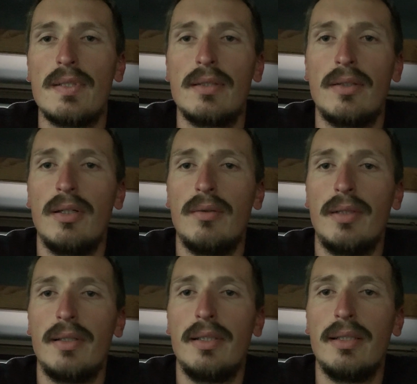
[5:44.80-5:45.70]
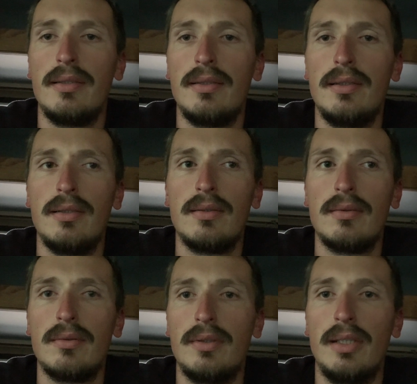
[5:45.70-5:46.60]
when I did
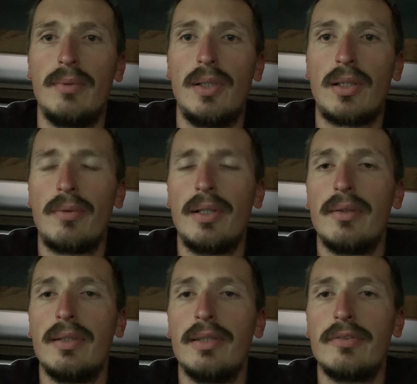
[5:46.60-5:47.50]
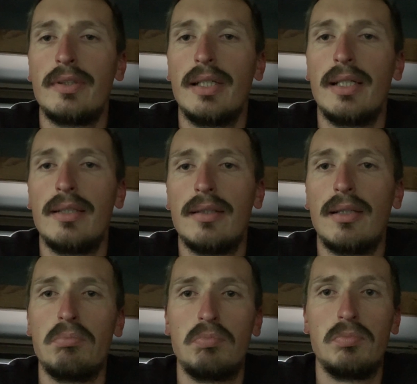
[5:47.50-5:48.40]
a walk around after that,
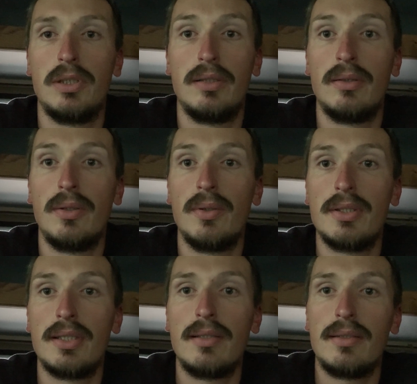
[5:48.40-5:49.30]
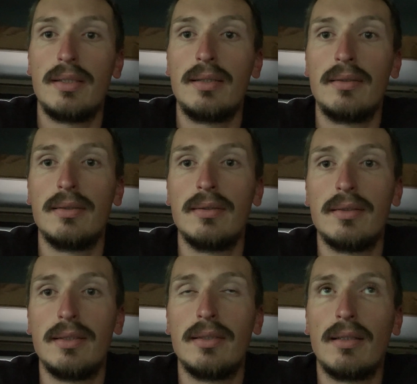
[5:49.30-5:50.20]
I didn't notice anything, didn't
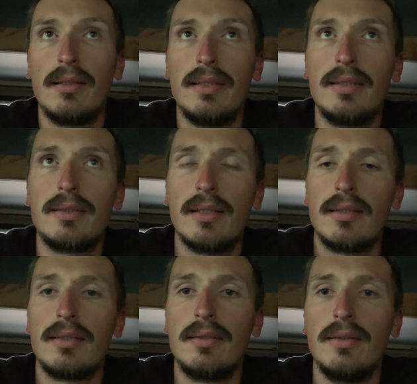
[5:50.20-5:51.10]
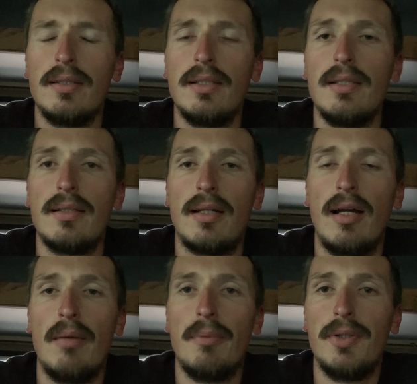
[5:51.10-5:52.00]
see any leaks, nothing.
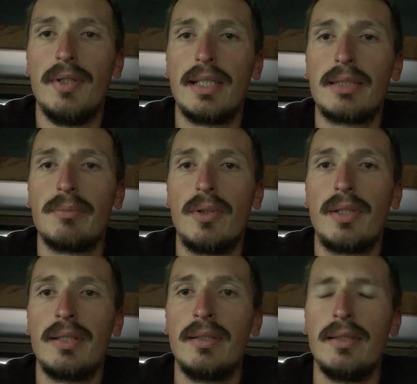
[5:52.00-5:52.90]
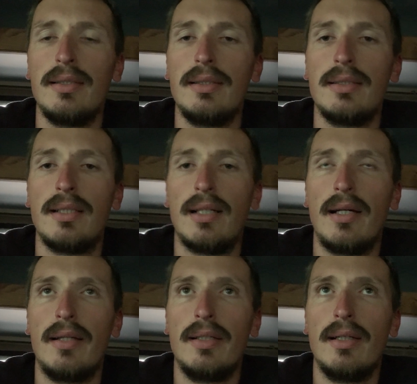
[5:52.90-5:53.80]
But the next morning,
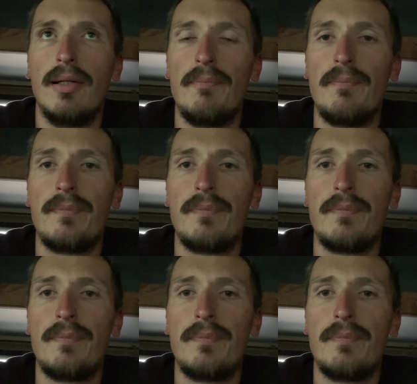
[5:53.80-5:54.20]
I